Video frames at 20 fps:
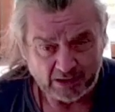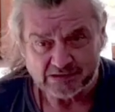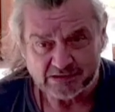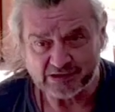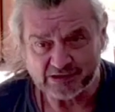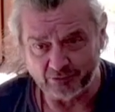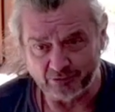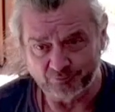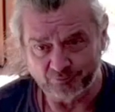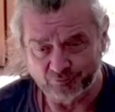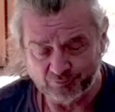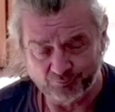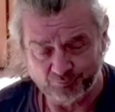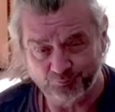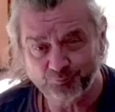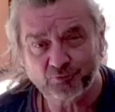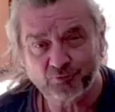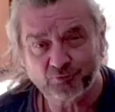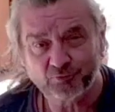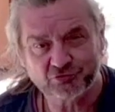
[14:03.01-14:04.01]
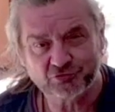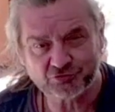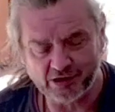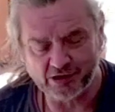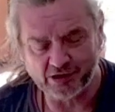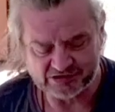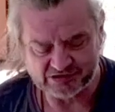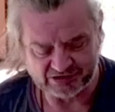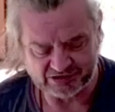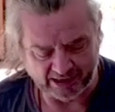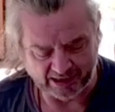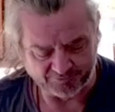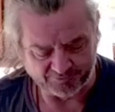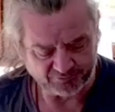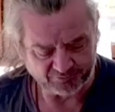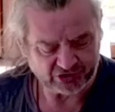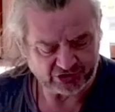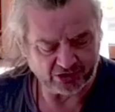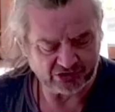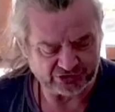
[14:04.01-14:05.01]
So try this again,
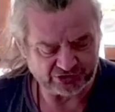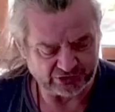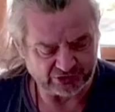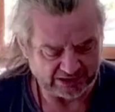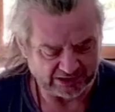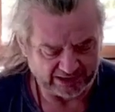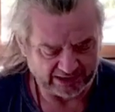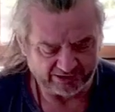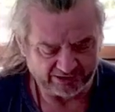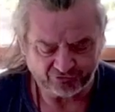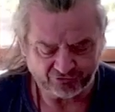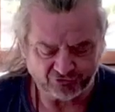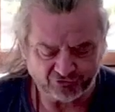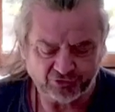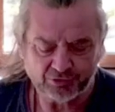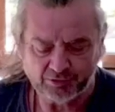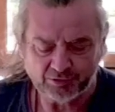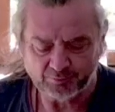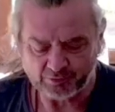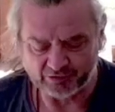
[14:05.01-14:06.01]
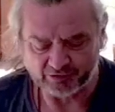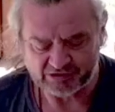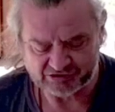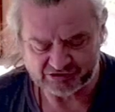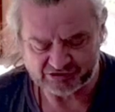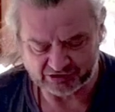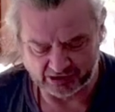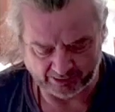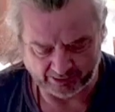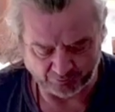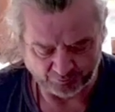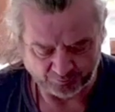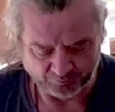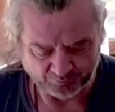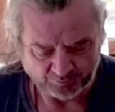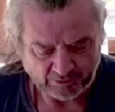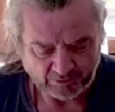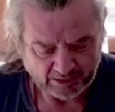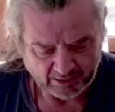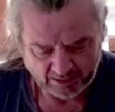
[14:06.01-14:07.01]
turn to the left, but this time
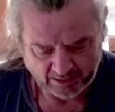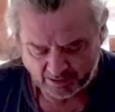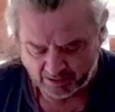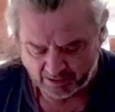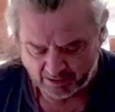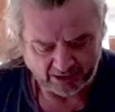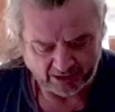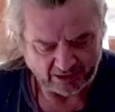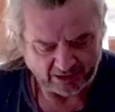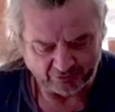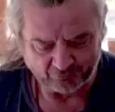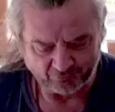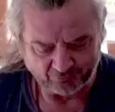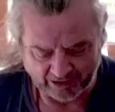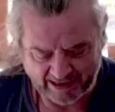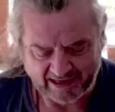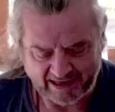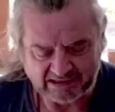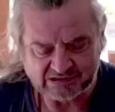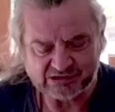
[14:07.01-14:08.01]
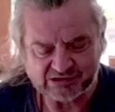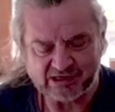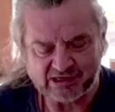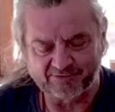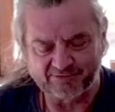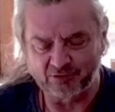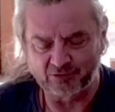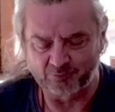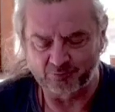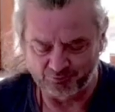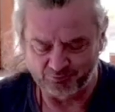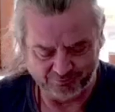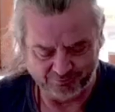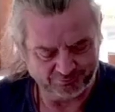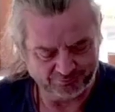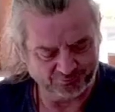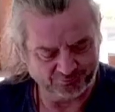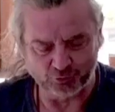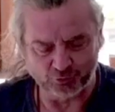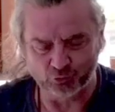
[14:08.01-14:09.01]
relax, have a
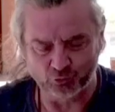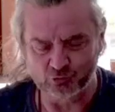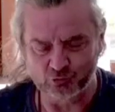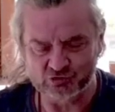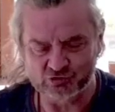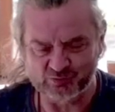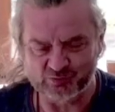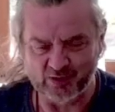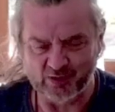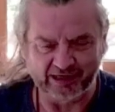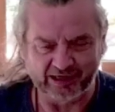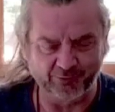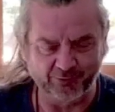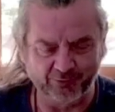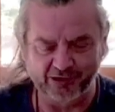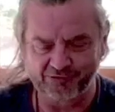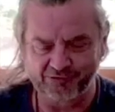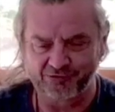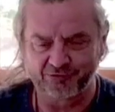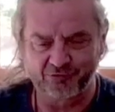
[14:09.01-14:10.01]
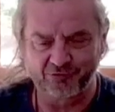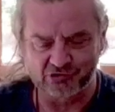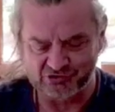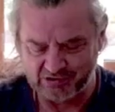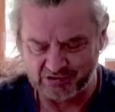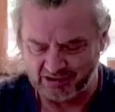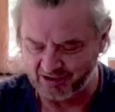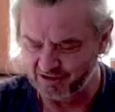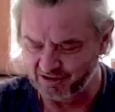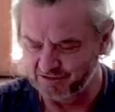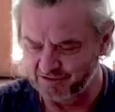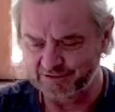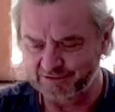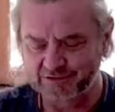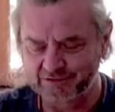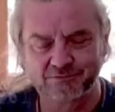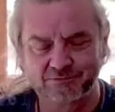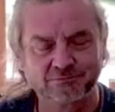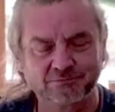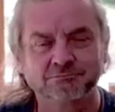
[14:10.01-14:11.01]
broad smiley breath across the heart,
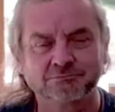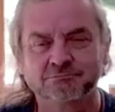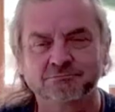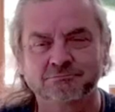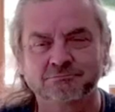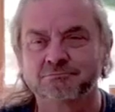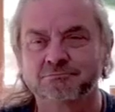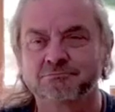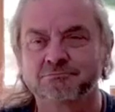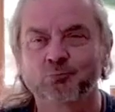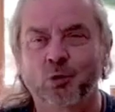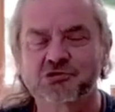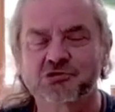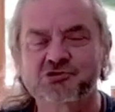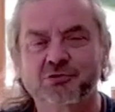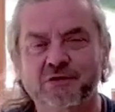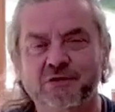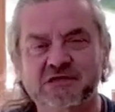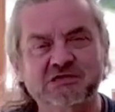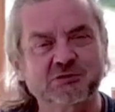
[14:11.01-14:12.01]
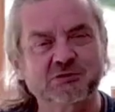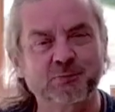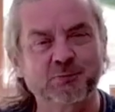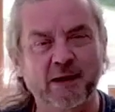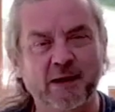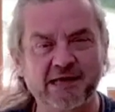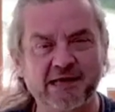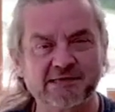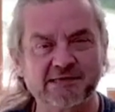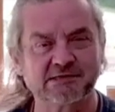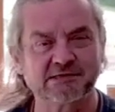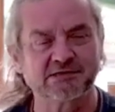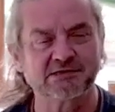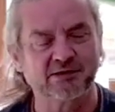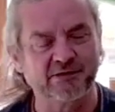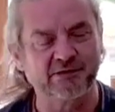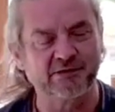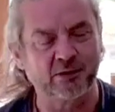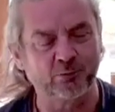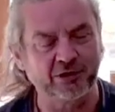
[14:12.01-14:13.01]
moisture in space,
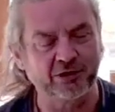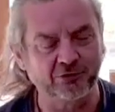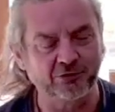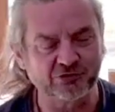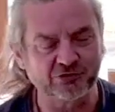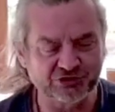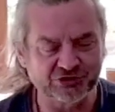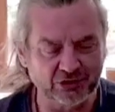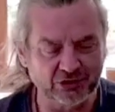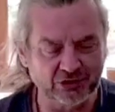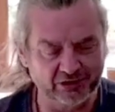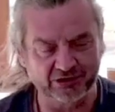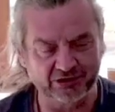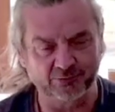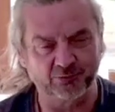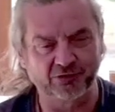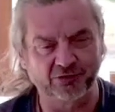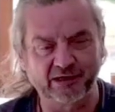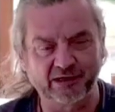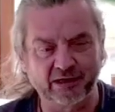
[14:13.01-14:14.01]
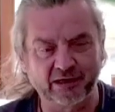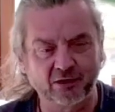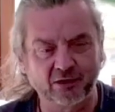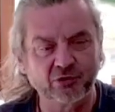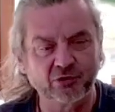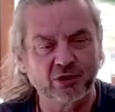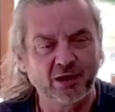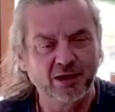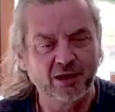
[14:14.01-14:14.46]
and then when you sigh the breath out,